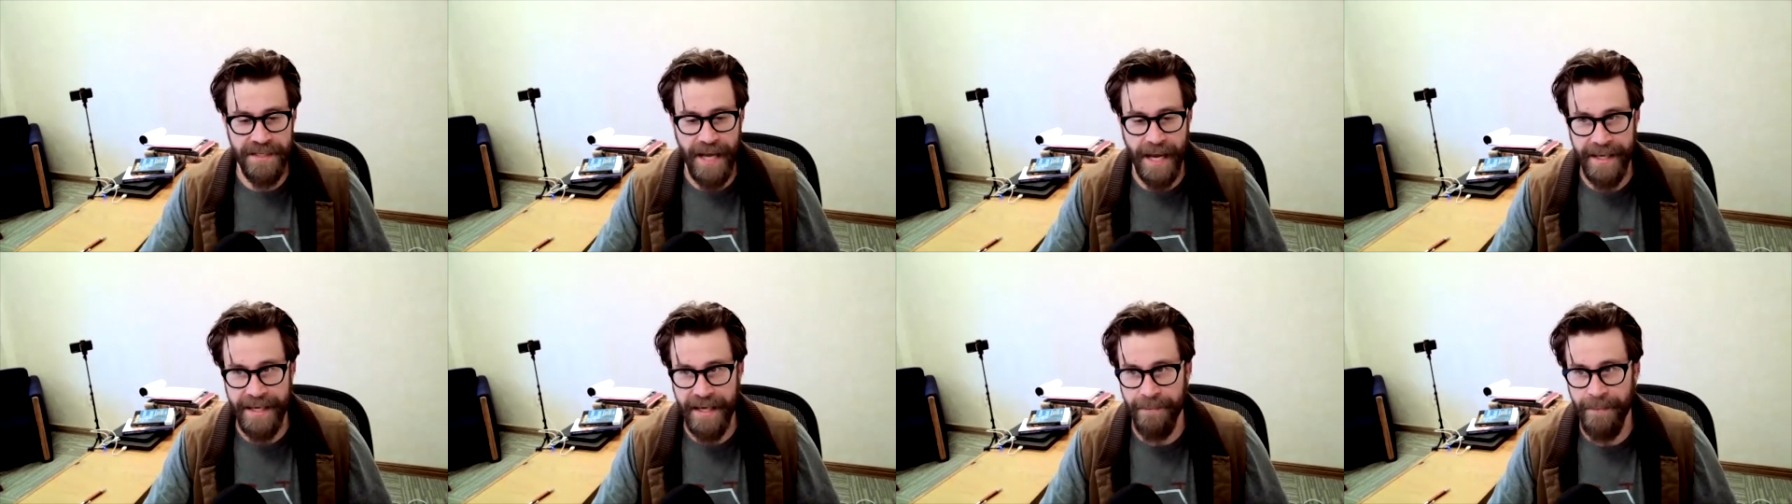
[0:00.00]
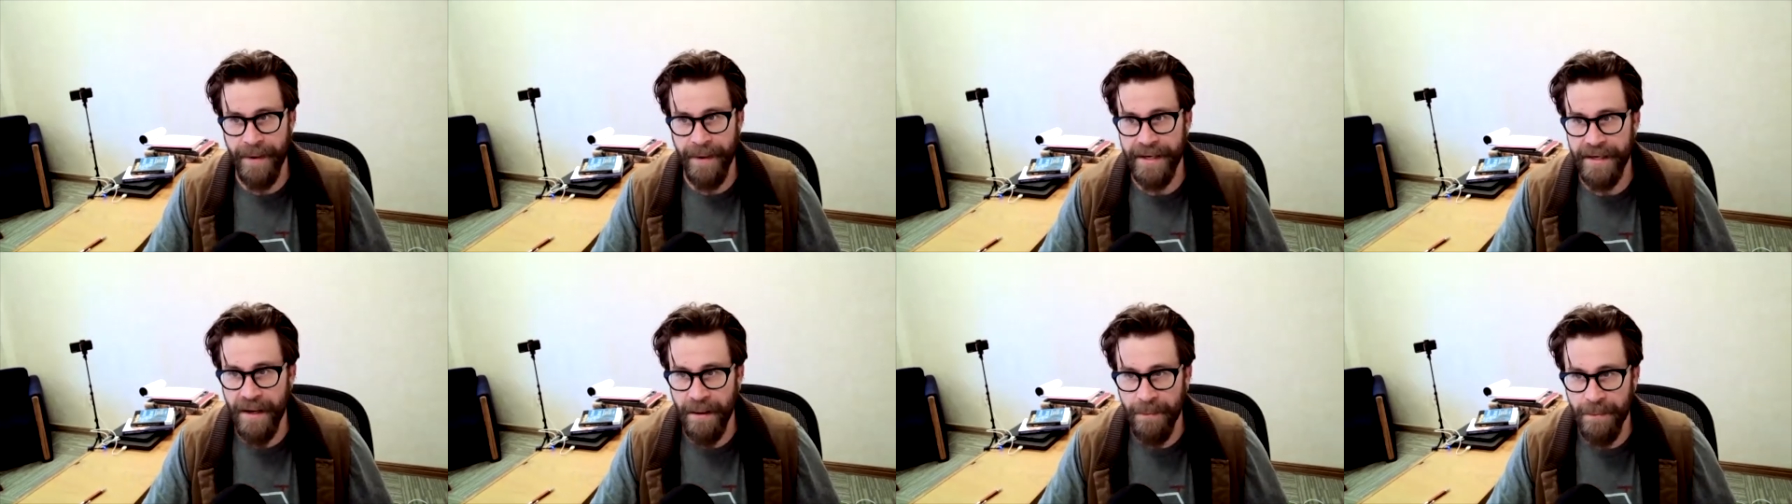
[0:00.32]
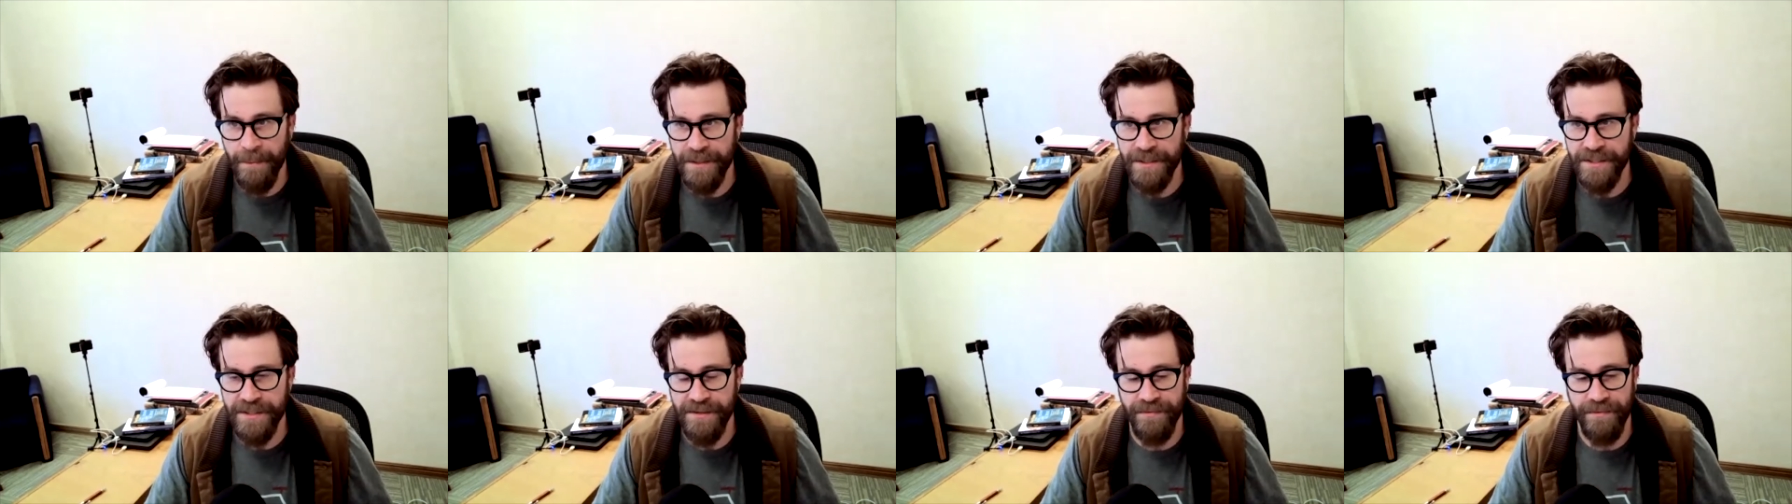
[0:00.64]
I get my
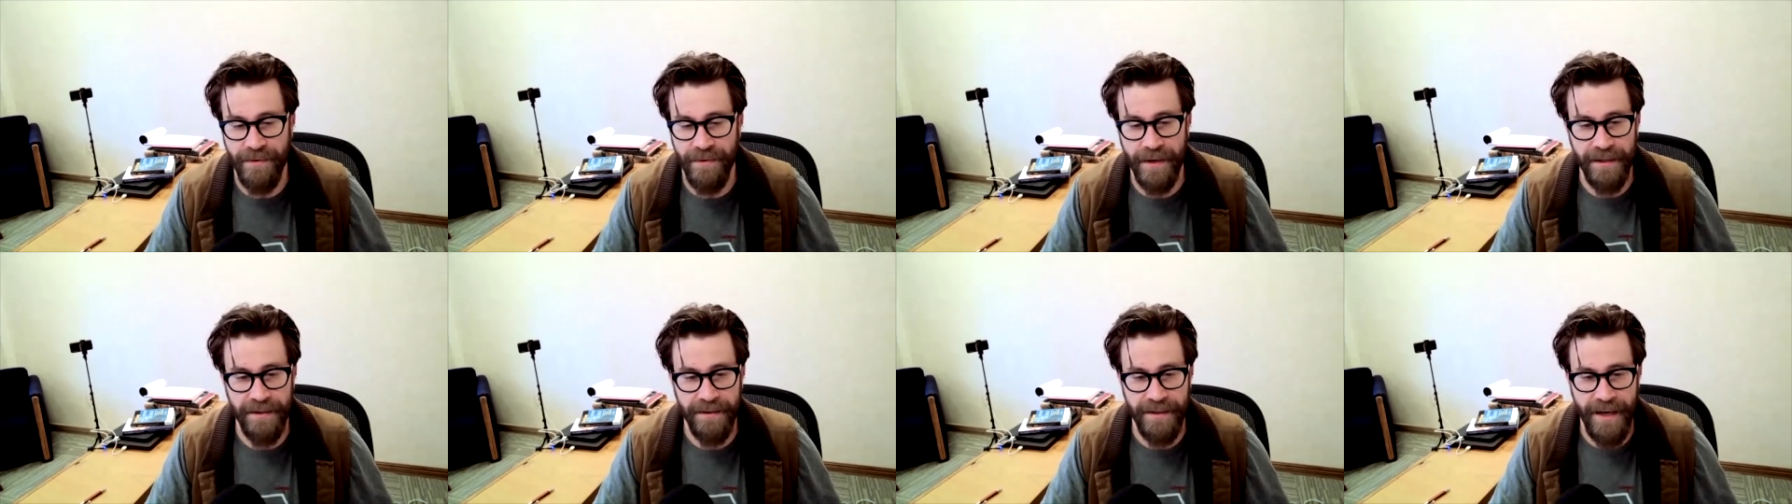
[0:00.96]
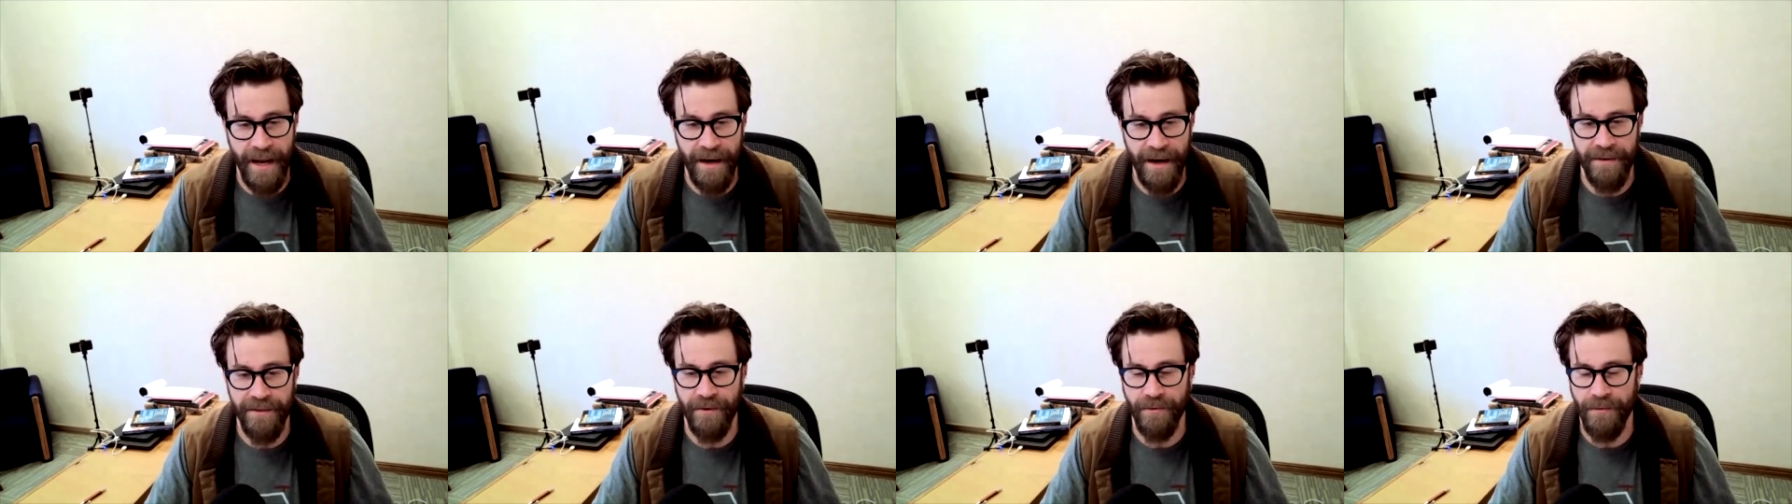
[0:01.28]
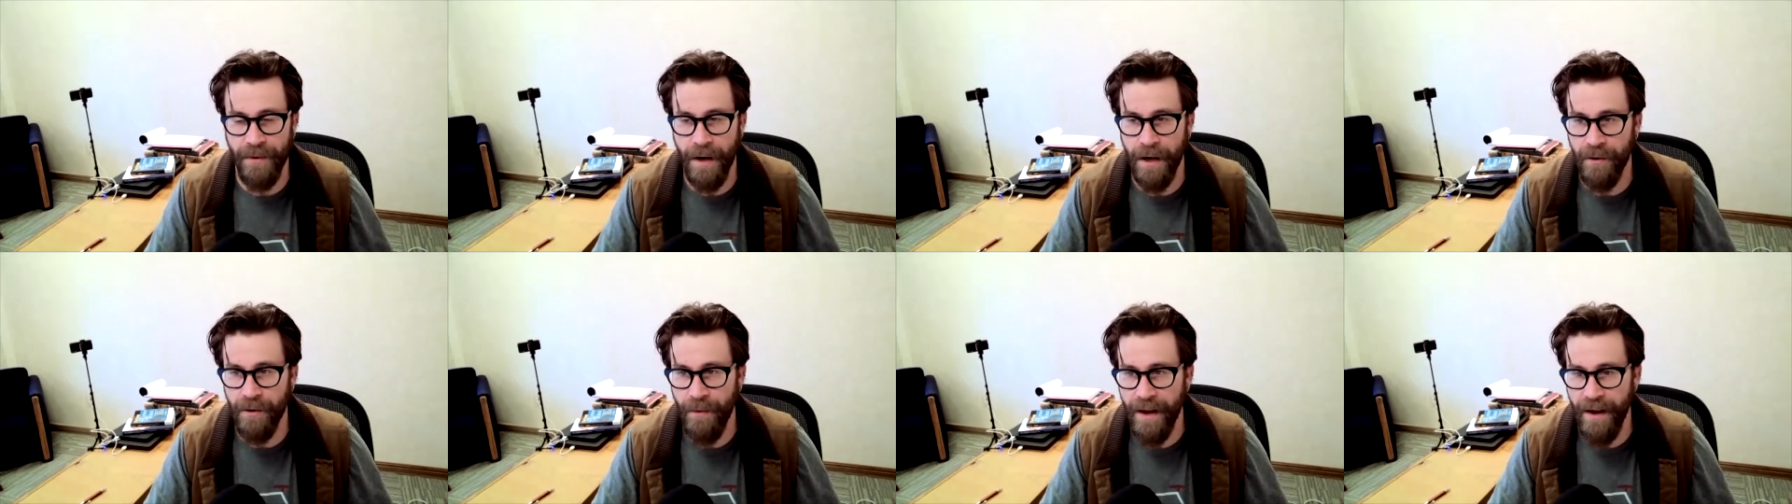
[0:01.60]
numbers written down the
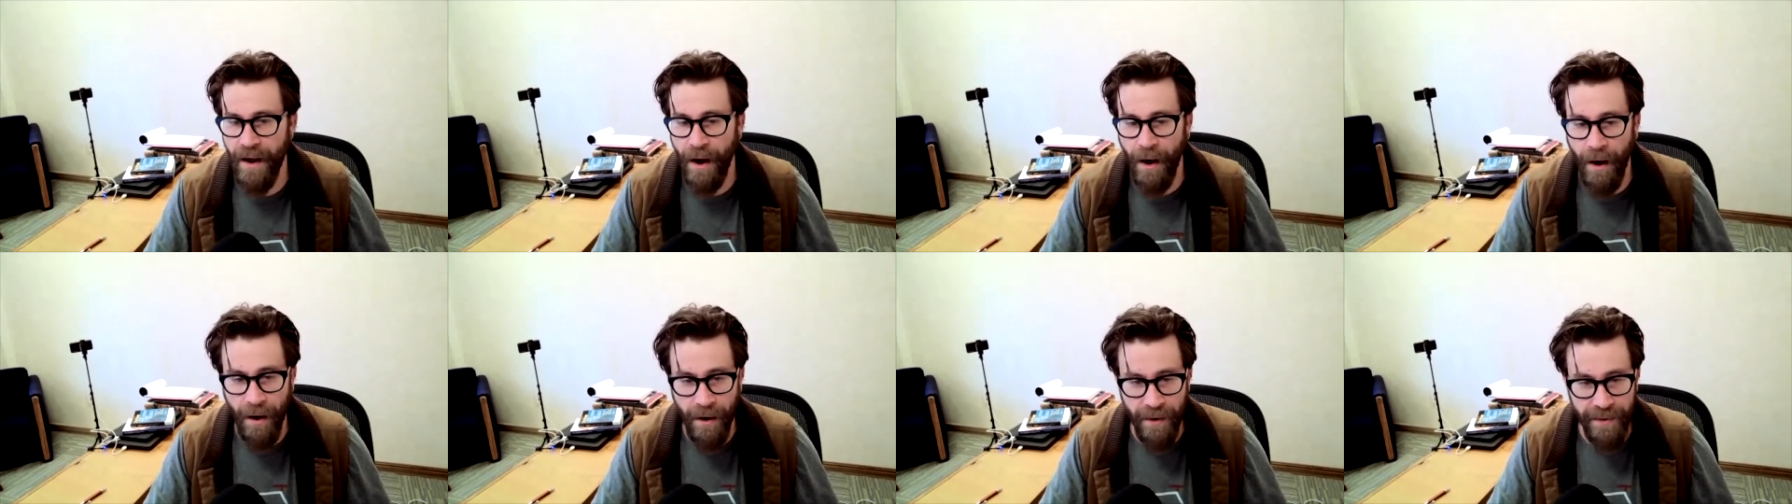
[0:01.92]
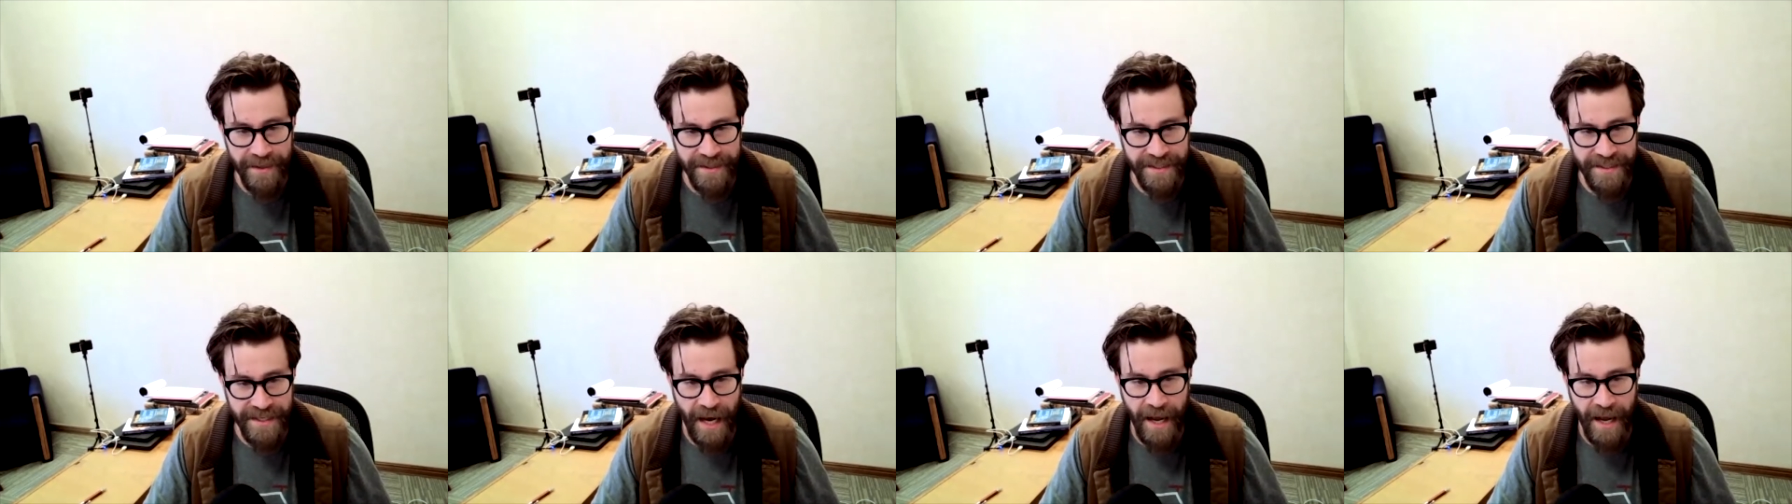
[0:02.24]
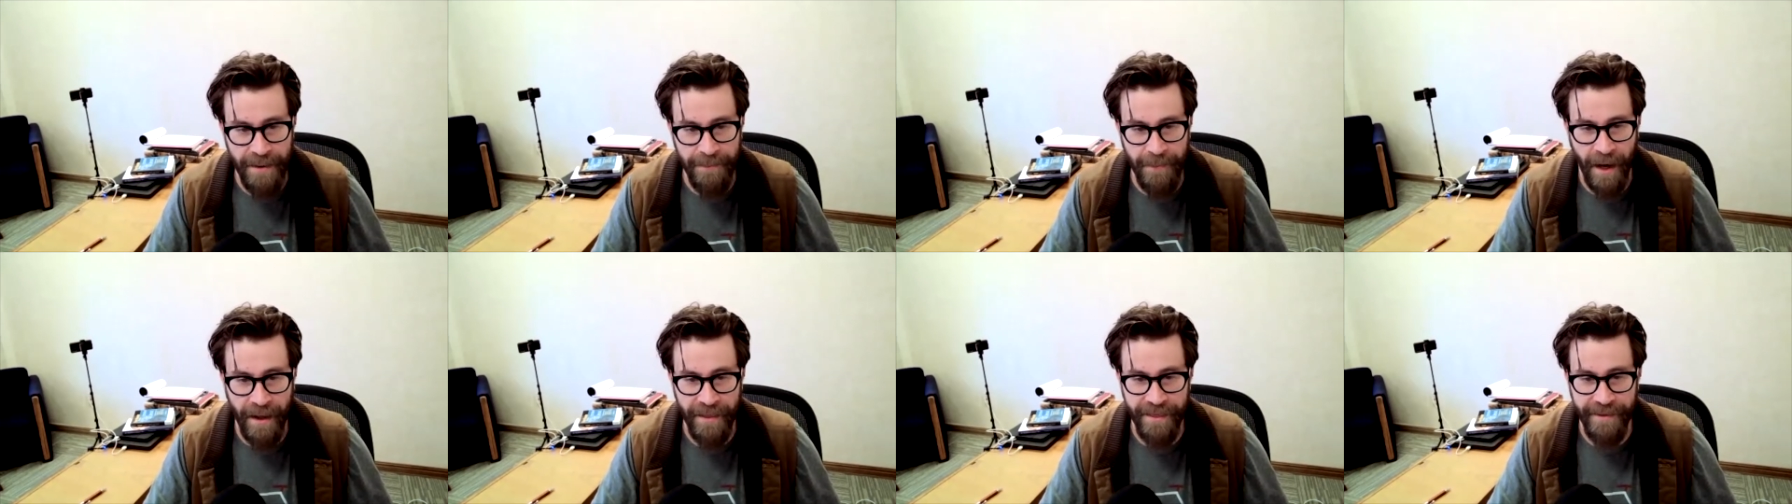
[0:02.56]
wrong way all the
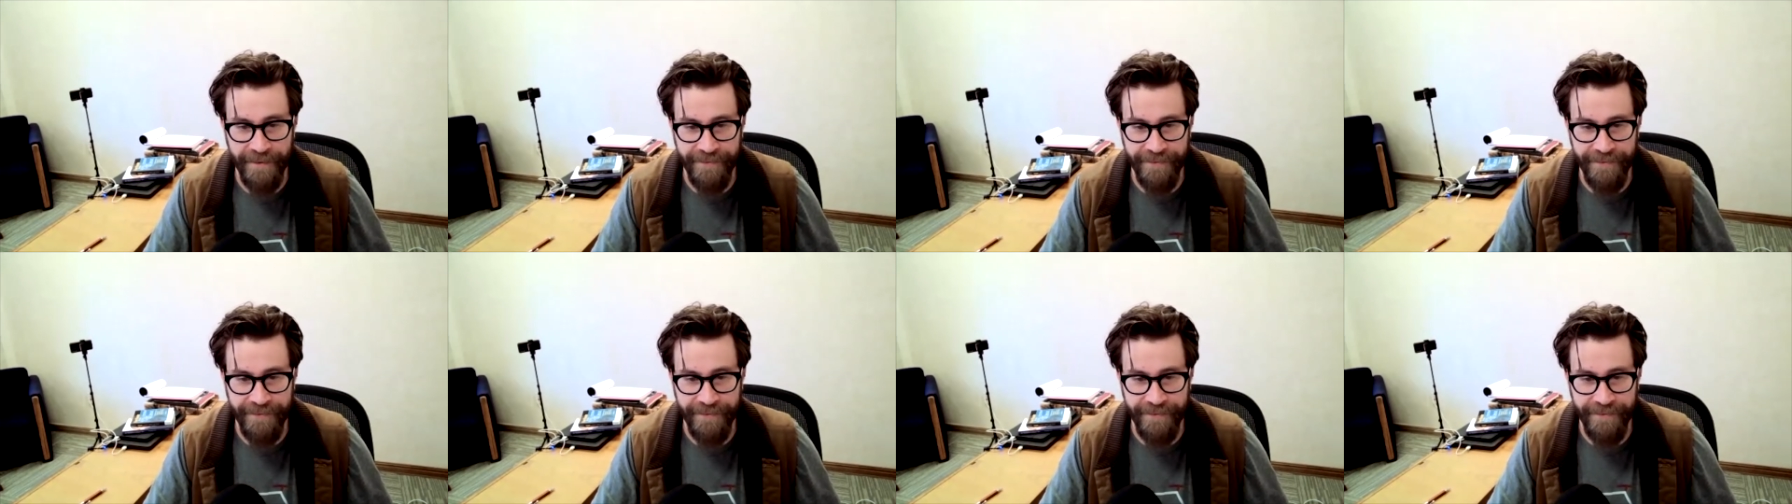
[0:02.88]
time on the